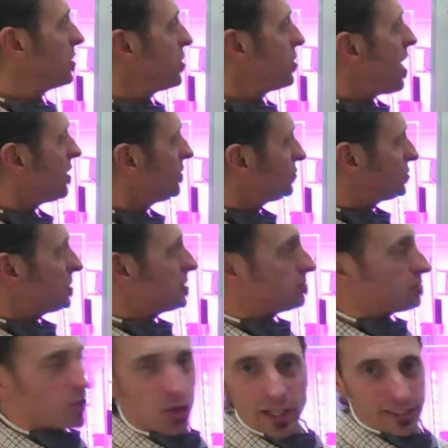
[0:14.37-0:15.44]
you have
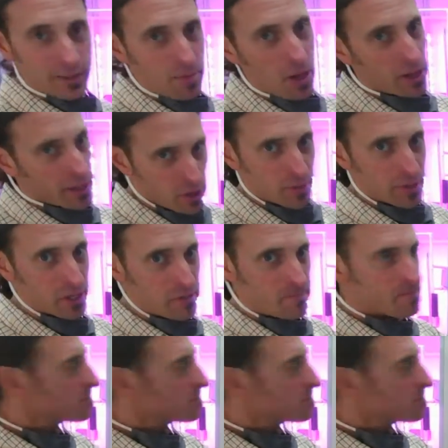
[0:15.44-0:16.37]
some crazy polynomial